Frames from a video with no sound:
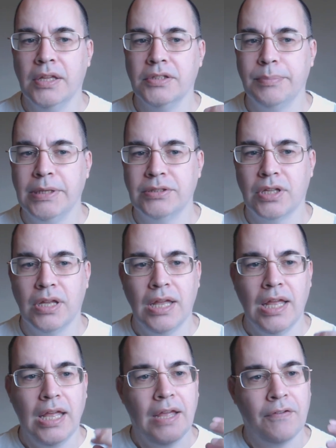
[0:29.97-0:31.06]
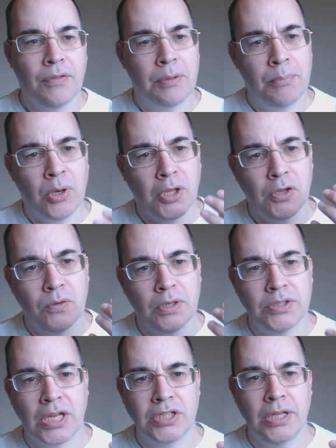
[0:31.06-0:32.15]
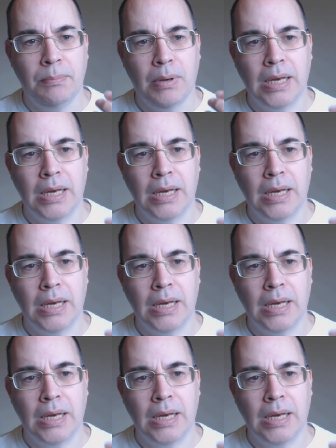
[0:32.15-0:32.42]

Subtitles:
This means that if a molecule is actually